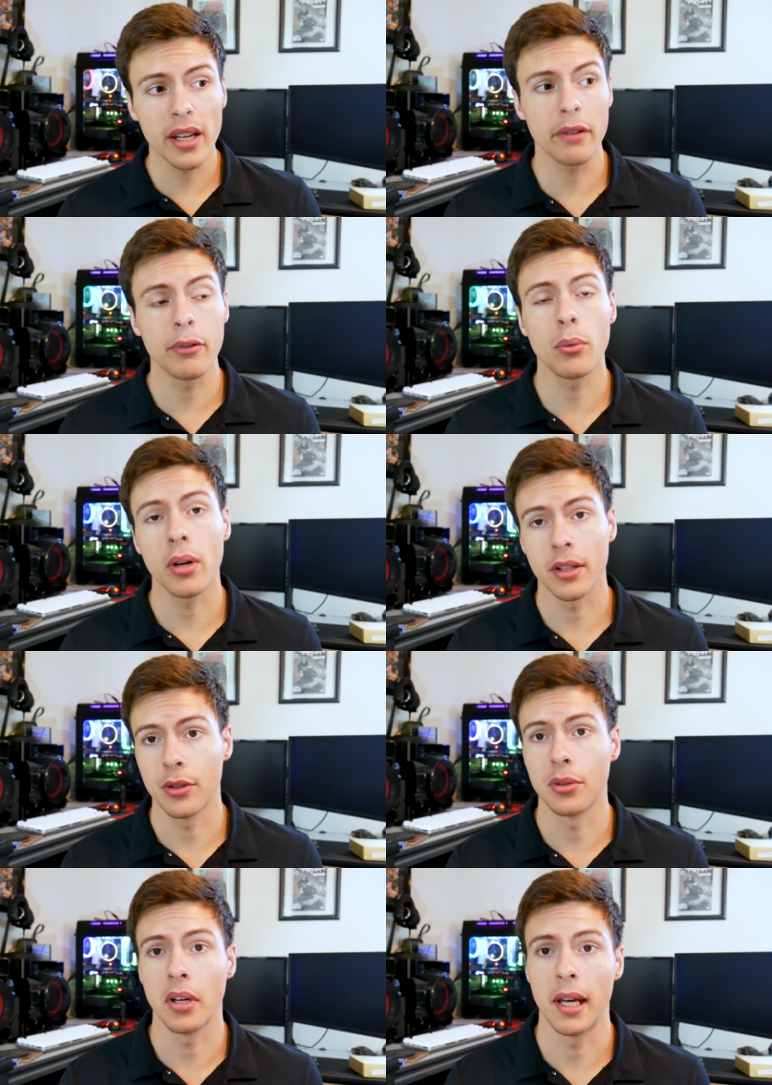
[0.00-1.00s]
If you want to
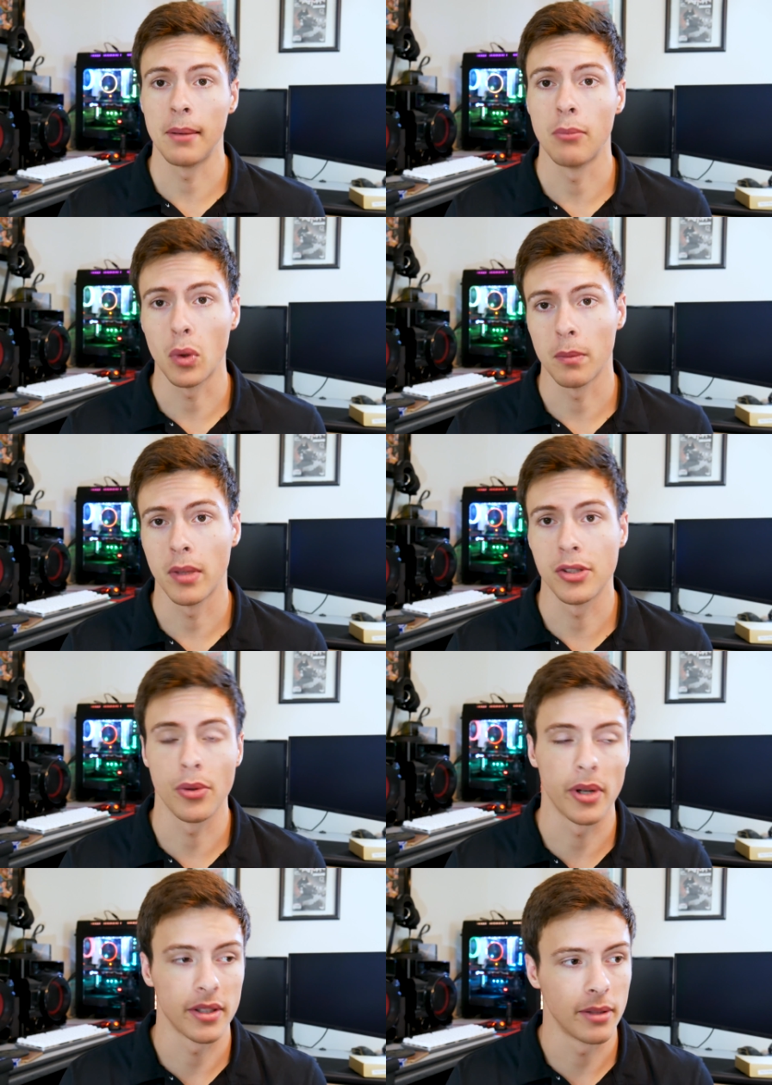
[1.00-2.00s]
do a more
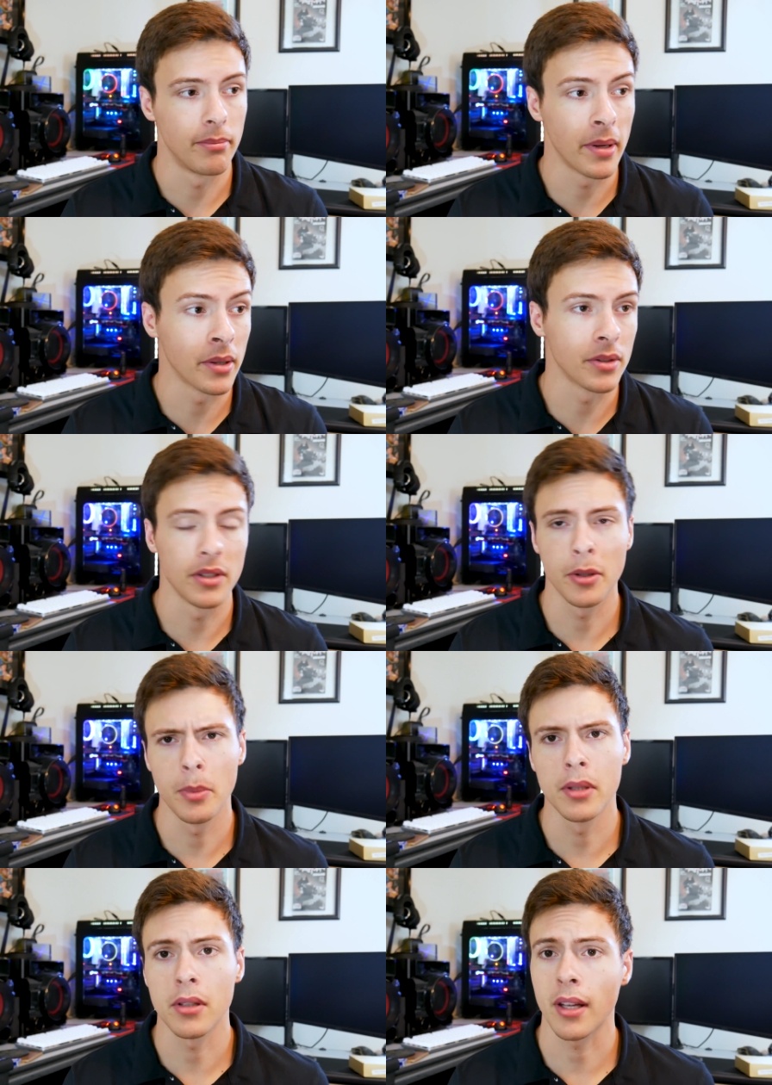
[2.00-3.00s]
budget-oriented build, you
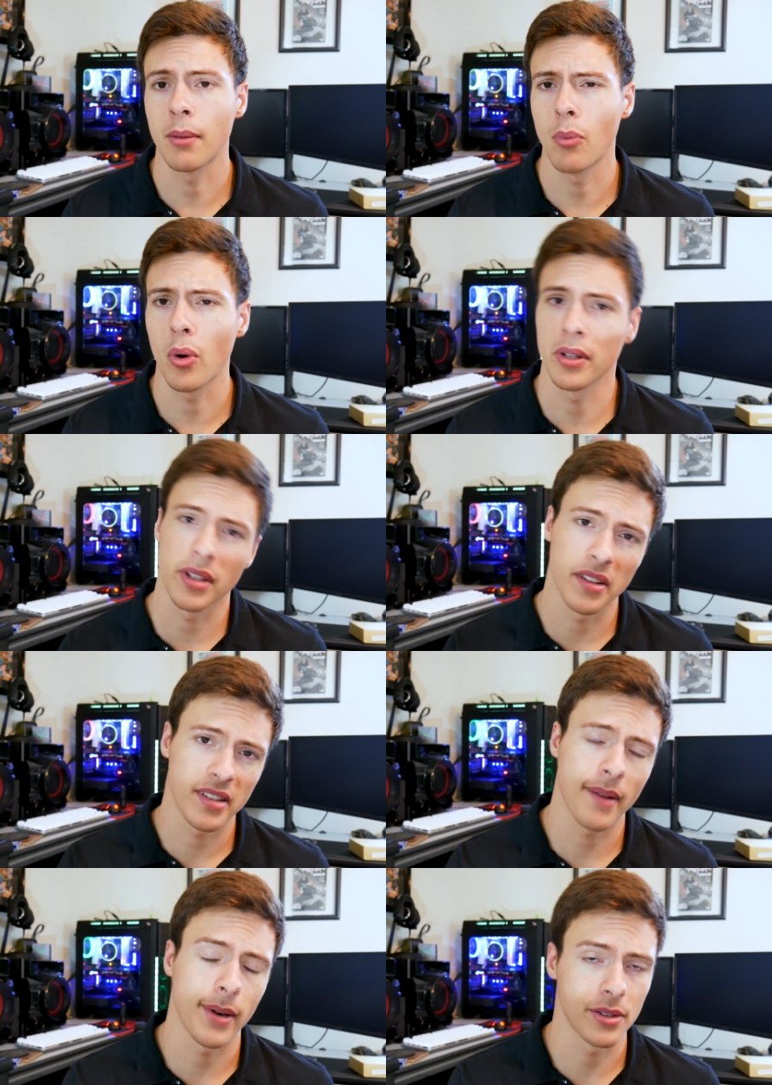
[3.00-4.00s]
could be looking more into the
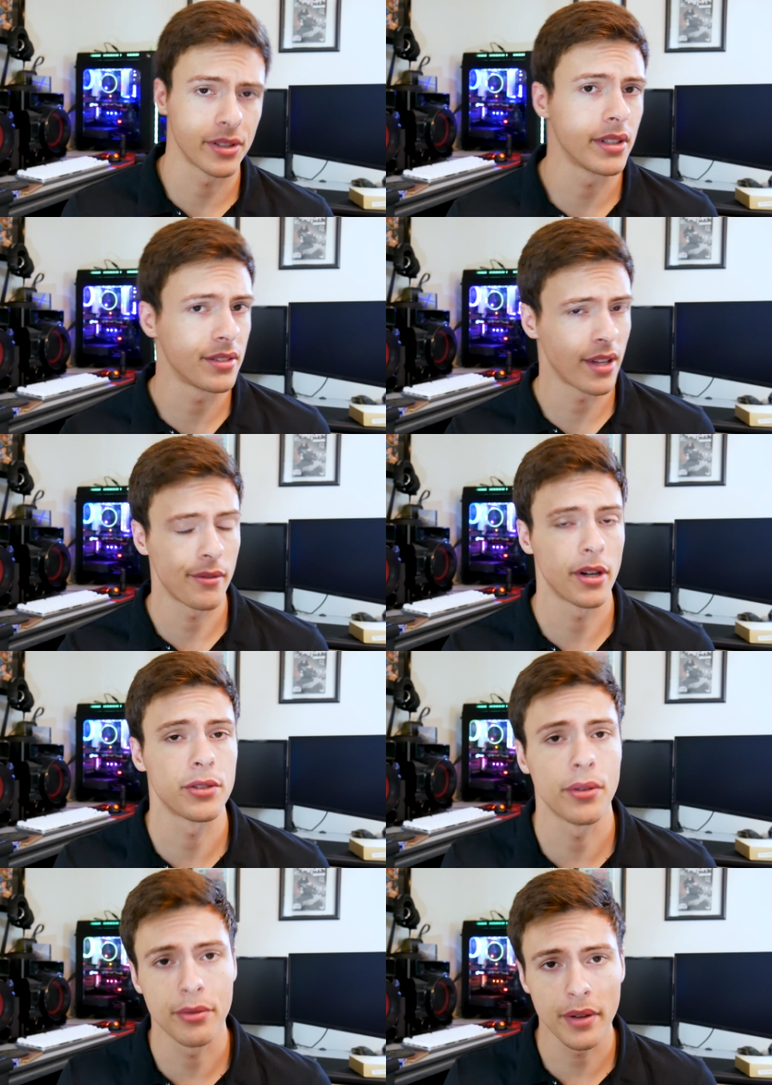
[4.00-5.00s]
seven hundred to seven
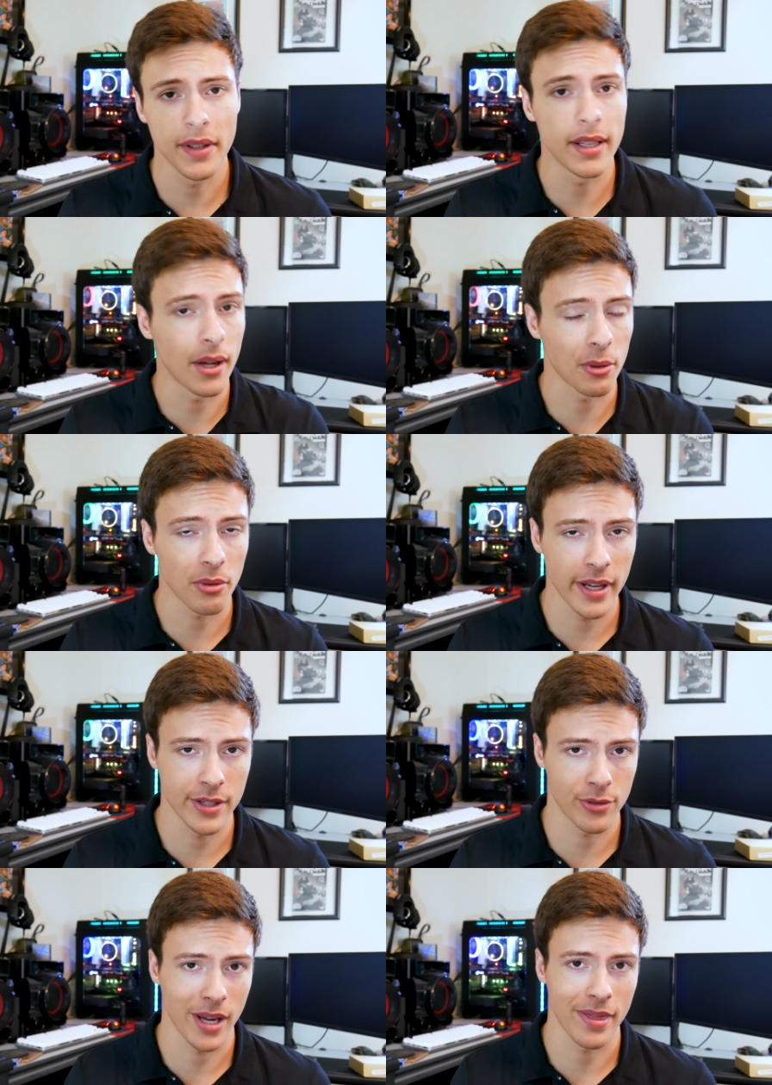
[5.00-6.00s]
hundred fifty dollar
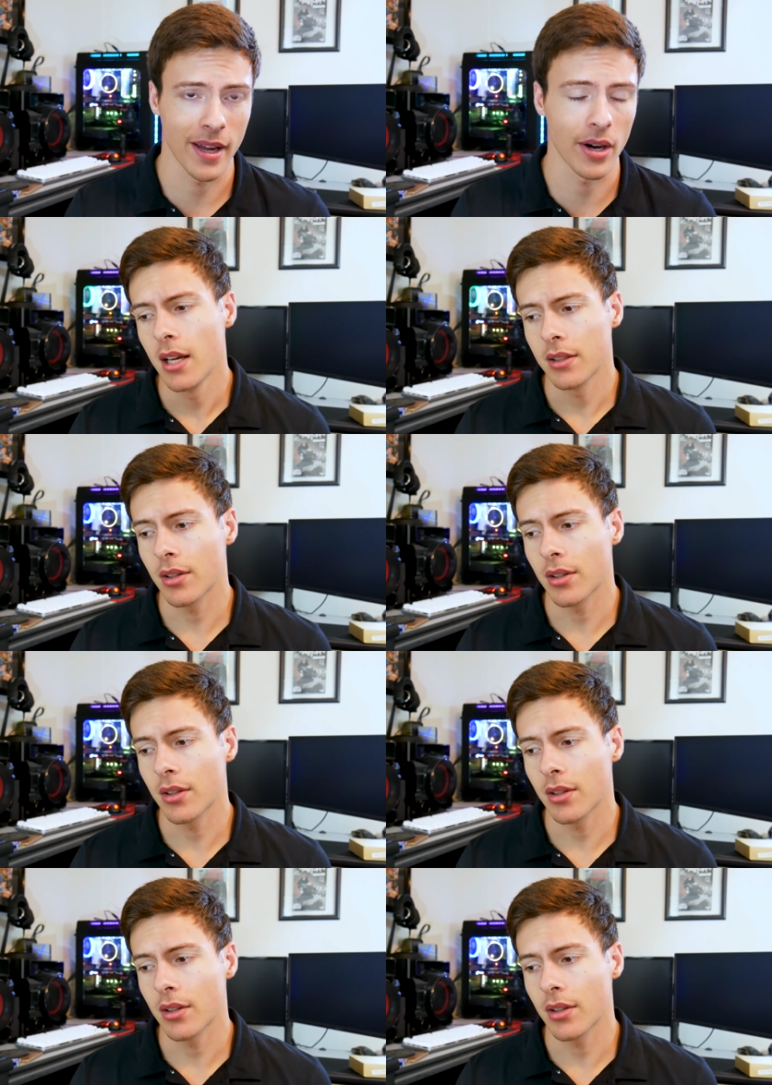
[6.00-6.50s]
range right there.